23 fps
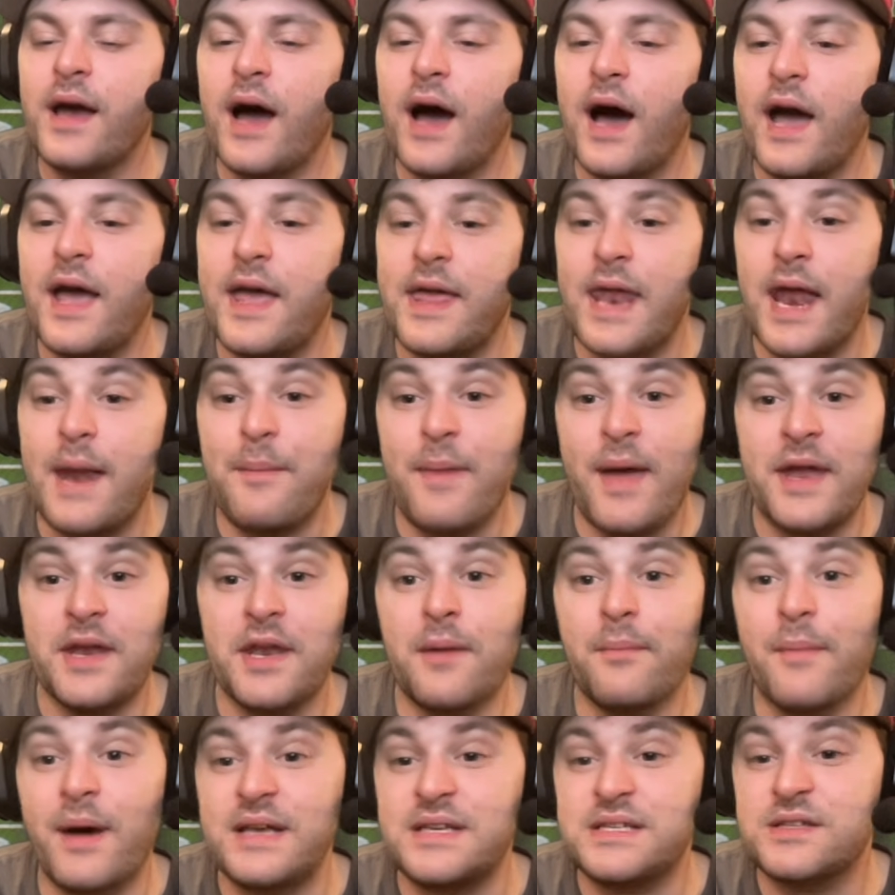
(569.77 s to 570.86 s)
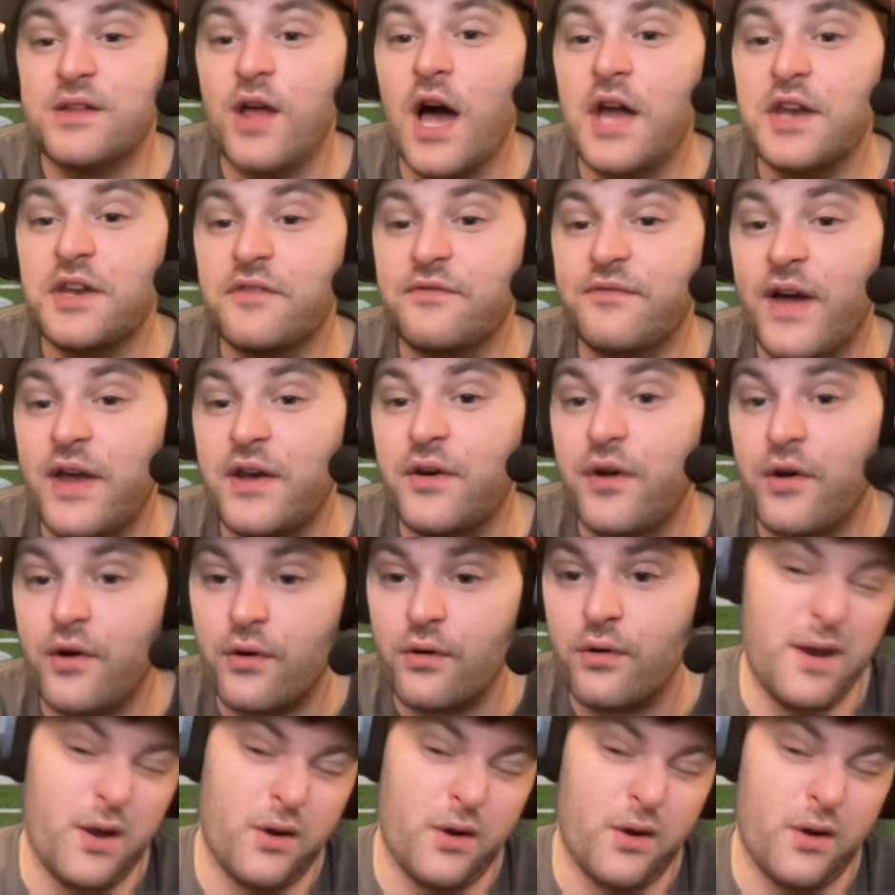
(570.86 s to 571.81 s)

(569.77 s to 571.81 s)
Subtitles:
and I manned up my slot defender,